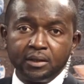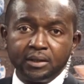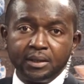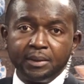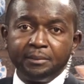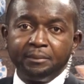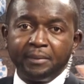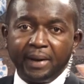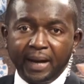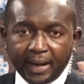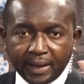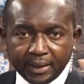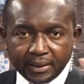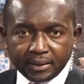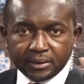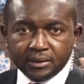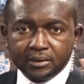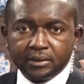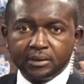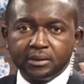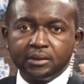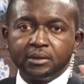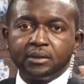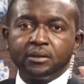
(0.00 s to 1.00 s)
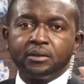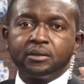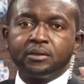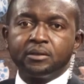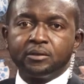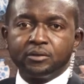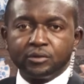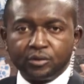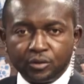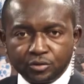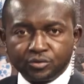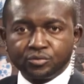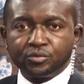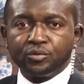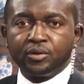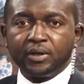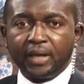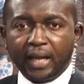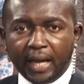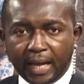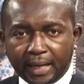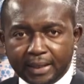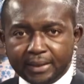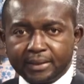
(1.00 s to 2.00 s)
The mind could also
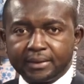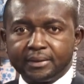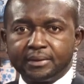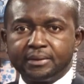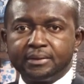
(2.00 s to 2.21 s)
lack.